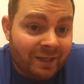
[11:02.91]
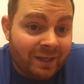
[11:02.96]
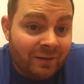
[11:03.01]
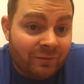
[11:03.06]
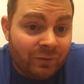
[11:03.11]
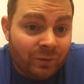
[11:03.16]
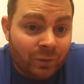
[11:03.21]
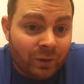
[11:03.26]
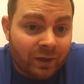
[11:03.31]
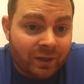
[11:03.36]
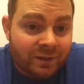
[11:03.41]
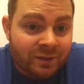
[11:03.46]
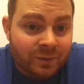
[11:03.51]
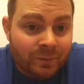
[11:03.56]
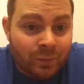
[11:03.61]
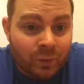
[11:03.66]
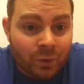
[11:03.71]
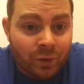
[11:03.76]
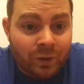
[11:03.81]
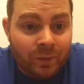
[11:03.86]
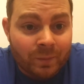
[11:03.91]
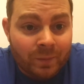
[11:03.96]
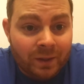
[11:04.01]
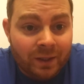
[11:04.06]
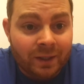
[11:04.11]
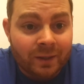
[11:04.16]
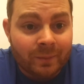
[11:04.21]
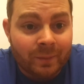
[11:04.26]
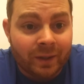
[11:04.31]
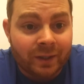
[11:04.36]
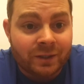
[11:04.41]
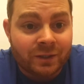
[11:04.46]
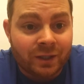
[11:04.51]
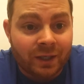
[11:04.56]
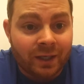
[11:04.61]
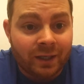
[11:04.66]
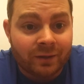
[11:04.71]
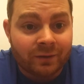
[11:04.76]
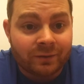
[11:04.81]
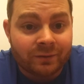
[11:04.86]
If you want to support me and my
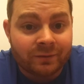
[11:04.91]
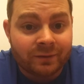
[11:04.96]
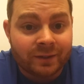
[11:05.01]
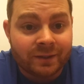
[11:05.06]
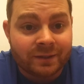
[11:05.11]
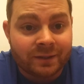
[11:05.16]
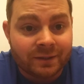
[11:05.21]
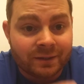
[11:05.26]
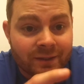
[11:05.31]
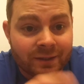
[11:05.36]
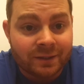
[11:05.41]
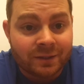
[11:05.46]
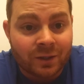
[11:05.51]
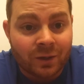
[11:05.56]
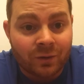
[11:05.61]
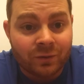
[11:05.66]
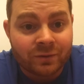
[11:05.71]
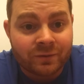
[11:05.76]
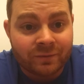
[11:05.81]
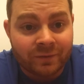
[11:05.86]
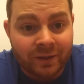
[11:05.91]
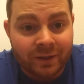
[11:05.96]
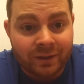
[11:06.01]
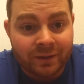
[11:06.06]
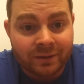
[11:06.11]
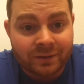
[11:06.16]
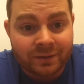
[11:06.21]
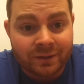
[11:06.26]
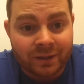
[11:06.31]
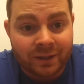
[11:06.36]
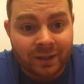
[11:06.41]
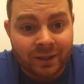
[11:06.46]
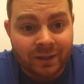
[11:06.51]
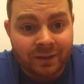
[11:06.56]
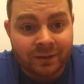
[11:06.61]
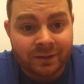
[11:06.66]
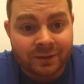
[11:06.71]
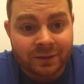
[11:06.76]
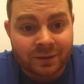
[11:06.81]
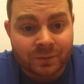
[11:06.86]
channel, this is East Coast Fitness. You can
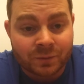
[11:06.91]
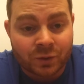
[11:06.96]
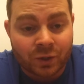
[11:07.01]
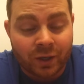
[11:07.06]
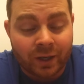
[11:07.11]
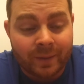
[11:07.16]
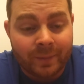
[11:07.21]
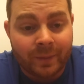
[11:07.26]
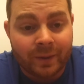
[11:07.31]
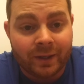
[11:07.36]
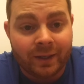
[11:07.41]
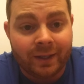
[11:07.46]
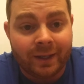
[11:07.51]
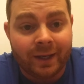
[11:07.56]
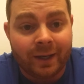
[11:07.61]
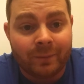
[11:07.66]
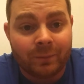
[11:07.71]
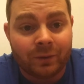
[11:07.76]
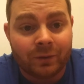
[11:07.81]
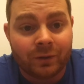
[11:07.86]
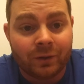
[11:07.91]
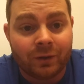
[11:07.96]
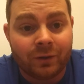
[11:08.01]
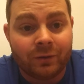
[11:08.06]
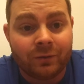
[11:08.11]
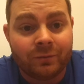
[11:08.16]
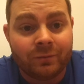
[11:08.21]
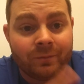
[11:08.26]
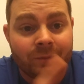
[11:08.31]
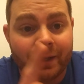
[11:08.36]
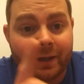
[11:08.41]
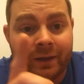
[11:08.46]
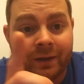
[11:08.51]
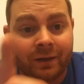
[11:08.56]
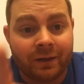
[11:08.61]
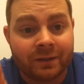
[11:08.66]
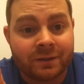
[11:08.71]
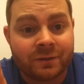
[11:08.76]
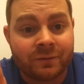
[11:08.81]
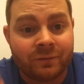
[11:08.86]
hit the subscribe button down below. My
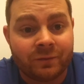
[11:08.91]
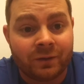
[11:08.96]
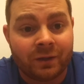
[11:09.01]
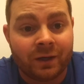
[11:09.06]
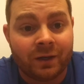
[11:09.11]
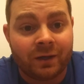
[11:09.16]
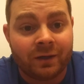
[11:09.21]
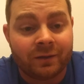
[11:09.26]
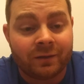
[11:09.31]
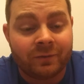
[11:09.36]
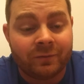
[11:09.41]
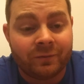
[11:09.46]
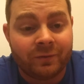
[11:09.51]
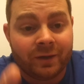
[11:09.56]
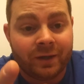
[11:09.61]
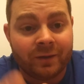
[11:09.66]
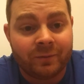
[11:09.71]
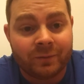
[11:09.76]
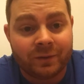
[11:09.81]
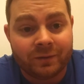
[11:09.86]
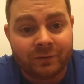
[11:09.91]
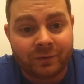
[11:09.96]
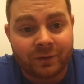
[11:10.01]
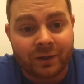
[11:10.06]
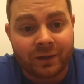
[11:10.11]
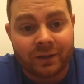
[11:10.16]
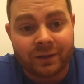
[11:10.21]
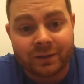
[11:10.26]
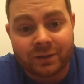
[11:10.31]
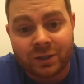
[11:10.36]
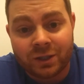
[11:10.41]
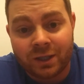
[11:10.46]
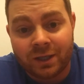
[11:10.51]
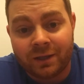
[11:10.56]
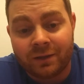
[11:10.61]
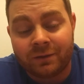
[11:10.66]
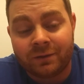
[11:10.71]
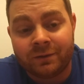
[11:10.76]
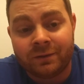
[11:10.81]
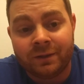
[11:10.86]
Us Vlogged family vlog
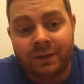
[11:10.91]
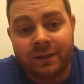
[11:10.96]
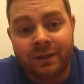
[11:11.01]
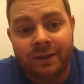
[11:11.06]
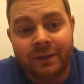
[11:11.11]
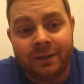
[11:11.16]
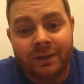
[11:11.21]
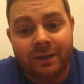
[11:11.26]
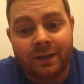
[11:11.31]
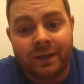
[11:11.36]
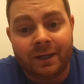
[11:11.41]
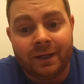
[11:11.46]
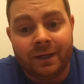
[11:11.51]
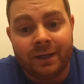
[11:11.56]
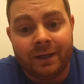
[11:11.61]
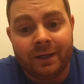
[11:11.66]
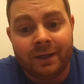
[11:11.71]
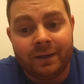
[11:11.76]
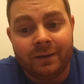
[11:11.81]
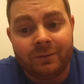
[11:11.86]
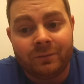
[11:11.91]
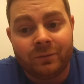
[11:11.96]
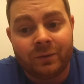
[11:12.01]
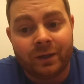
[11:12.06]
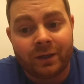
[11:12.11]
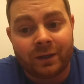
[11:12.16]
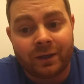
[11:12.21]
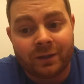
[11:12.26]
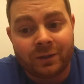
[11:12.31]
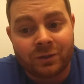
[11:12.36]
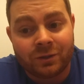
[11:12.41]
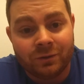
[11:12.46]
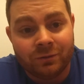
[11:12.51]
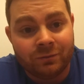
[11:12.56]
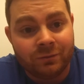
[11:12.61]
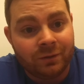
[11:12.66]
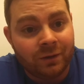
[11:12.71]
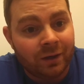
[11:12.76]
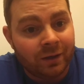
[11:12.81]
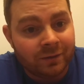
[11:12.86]
channel, where I
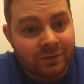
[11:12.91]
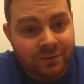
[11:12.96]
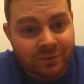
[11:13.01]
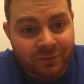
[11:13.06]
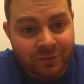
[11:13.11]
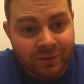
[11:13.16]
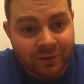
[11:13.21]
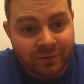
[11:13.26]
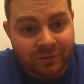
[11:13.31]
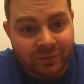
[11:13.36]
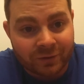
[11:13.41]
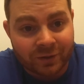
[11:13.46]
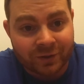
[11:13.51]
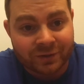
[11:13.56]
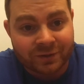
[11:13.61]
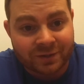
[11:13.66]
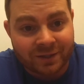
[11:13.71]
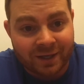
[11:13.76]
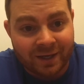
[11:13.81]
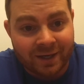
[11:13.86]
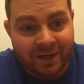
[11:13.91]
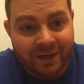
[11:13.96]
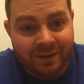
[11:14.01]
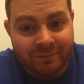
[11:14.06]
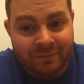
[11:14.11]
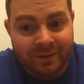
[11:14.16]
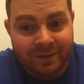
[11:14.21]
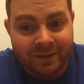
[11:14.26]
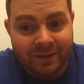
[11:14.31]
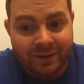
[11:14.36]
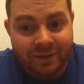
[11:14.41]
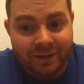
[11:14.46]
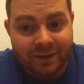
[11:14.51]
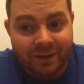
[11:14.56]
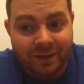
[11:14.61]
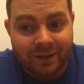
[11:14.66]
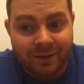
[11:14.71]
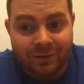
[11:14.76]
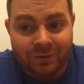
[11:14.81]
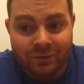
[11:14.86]
shoot guns for the first time.
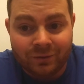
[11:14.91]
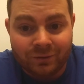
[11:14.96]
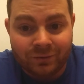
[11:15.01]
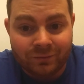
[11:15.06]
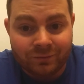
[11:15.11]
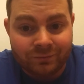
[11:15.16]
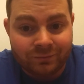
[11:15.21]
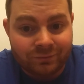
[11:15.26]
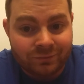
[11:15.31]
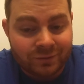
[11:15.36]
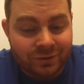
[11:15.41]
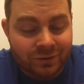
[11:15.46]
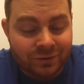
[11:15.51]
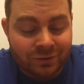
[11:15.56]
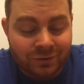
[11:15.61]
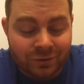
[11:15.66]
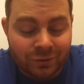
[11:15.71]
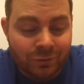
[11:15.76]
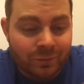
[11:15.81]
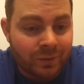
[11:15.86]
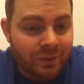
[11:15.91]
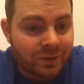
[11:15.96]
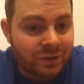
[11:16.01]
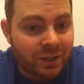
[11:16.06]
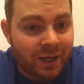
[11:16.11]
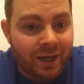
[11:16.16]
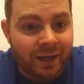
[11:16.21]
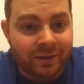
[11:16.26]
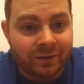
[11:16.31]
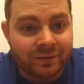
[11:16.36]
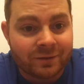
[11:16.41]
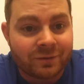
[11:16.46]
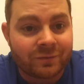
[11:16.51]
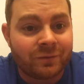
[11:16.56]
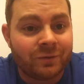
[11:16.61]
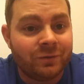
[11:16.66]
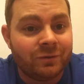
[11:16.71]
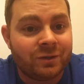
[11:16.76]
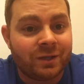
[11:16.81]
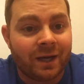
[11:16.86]
I do stupid challenge,
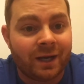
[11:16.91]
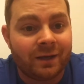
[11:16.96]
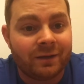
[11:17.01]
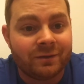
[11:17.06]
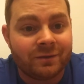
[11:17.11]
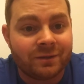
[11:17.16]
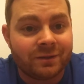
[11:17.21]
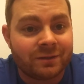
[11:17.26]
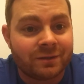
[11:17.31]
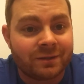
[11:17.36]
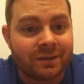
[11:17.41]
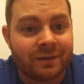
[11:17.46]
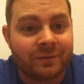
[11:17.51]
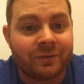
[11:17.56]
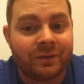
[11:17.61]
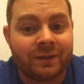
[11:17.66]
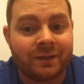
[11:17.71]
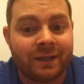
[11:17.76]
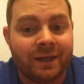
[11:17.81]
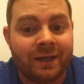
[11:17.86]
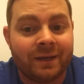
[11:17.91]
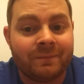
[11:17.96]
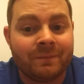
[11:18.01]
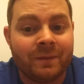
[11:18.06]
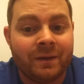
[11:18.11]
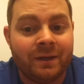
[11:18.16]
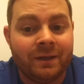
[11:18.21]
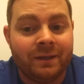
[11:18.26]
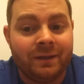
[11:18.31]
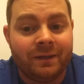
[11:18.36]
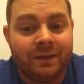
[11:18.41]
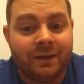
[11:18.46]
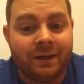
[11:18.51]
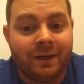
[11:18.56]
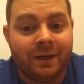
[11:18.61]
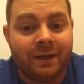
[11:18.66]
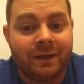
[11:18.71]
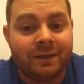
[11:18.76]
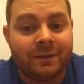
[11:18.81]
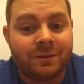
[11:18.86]
food challenges, stuff like that.
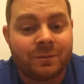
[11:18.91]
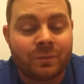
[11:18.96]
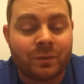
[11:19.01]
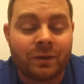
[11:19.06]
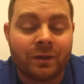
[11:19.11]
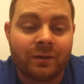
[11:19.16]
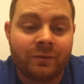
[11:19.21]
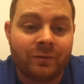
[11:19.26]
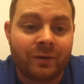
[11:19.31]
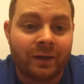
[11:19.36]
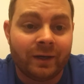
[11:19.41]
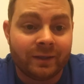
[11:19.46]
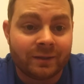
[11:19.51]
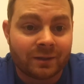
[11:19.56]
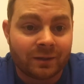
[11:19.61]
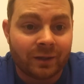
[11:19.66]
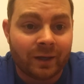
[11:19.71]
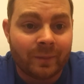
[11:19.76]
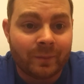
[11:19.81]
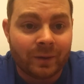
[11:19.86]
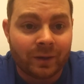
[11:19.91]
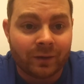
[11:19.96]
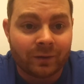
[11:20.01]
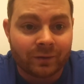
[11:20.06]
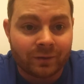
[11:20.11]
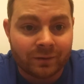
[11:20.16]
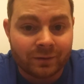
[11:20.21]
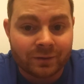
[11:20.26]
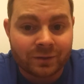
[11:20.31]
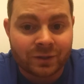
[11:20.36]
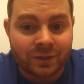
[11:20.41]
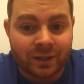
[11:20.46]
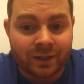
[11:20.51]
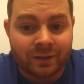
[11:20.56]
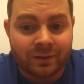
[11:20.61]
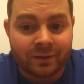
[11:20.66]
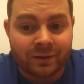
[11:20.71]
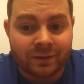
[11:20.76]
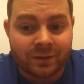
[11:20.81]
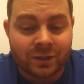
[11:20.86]
It's pretty fun. It's a lot bigger than this
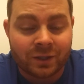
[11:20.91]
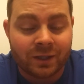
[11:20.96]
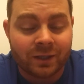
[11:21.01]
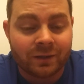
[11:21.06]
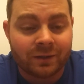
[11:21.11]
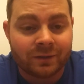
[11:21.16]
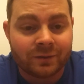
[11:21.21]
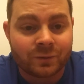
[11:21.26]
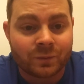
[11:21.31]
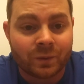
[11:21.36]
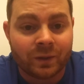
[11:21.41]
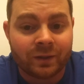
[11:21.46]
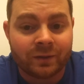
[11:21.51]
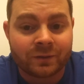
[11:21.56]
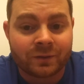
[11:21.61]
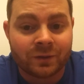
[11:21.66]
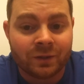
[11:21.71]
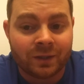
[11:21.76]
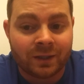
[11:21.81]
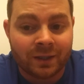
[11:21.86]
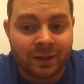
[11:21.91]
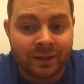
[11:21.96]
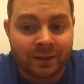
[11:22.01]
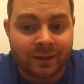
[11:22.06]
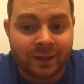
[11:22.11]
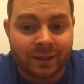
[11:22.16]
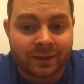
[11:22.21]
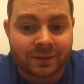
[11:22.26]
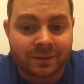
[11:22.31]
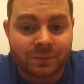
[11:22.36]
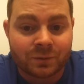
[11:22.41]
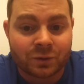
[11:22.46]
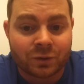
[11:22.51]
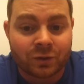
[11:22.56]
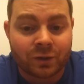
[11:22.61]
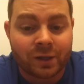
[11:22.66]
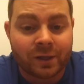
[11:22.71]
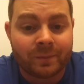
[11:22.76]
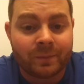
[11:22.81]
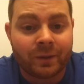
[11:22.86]
channel as well. So you can hit that
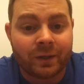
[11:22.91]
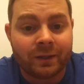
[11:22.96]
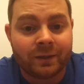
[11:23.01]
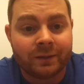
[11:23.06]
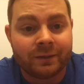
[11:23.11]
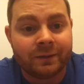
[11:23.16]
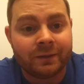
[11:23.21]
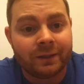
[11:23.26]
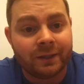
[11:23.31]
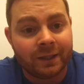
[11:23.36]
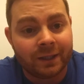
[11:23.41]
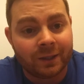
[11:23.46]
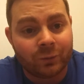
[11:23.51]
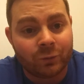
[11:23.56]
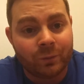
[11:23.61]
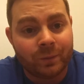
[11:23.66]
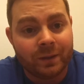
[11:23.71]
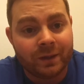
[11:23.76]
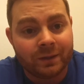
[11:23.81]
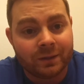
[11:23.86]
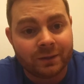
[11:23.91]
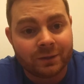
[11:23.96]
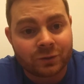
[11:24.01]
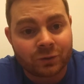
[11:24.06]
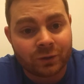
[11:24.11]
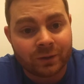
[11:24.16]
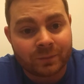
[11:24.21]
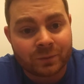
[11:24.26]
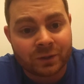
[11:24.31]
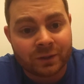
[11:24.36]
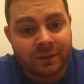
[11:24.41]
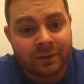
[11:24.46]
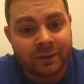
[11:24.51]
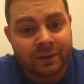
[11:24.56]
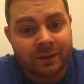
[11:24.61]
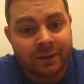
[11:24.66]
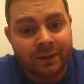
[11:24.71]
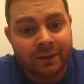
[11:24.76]
subscribe button. Link will be in the description.